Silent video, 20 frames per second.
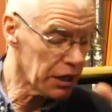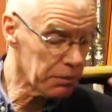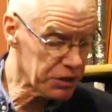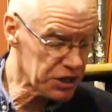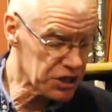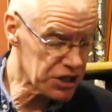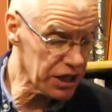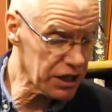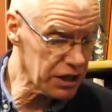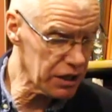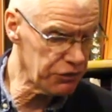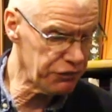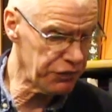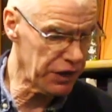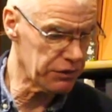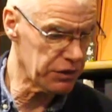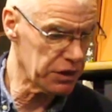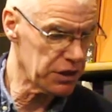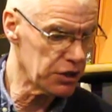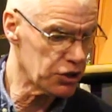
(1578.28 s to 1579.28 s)
I particularly
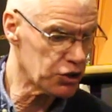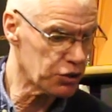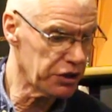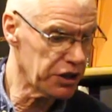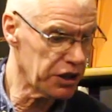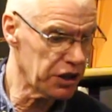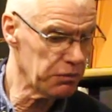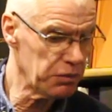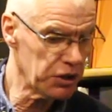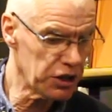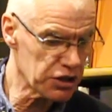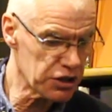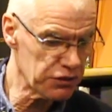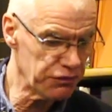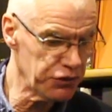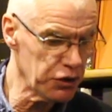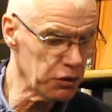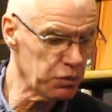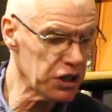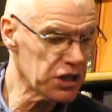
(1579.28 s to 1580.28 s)
found it intriguing because a
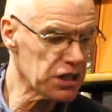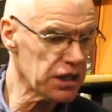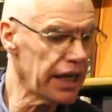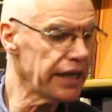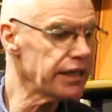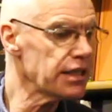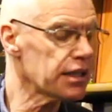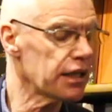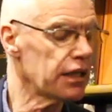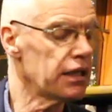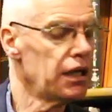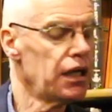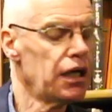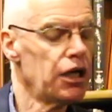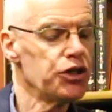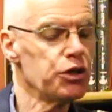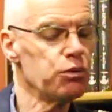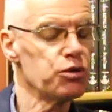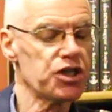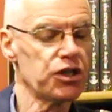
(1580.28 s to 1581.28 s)
few weeks later
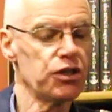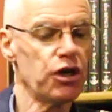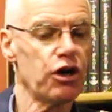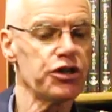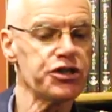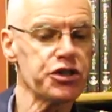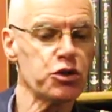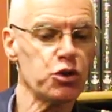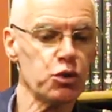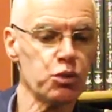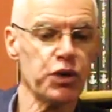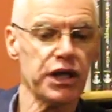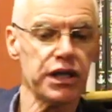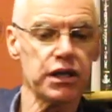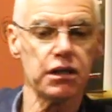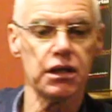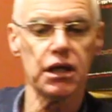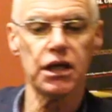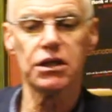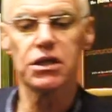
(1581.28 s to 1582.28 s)
there was an article
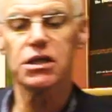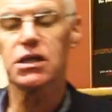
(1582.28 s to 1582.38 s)
written in the